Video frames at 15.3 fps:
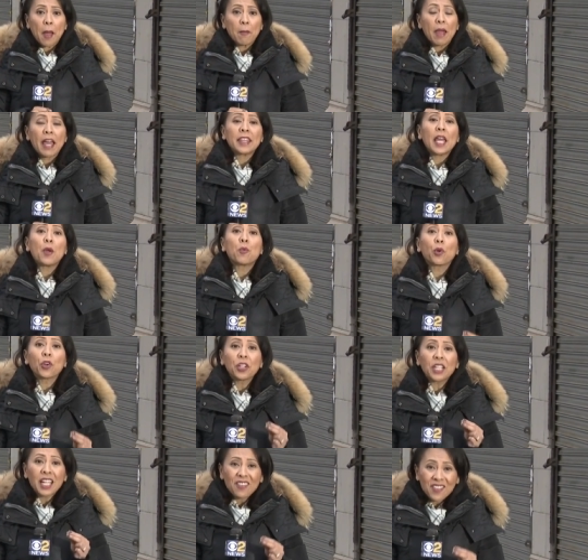them, and they
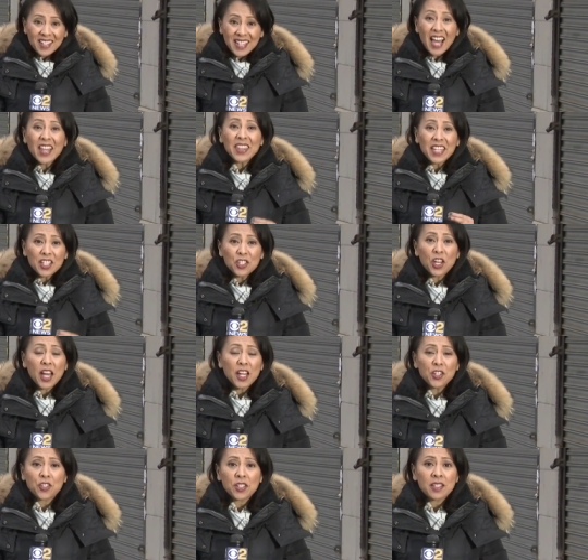worry if nothing
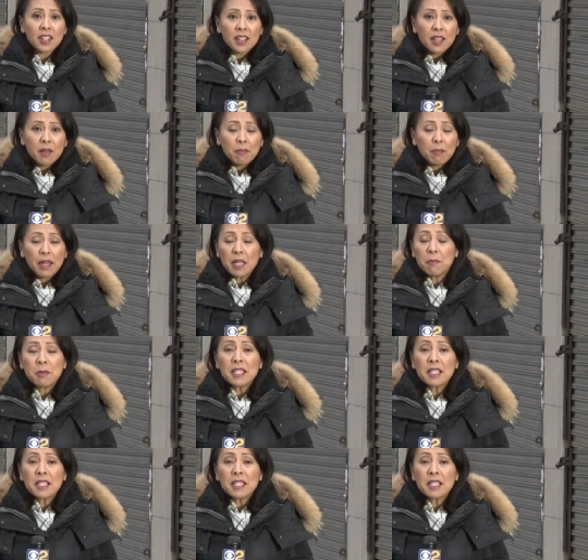changes, many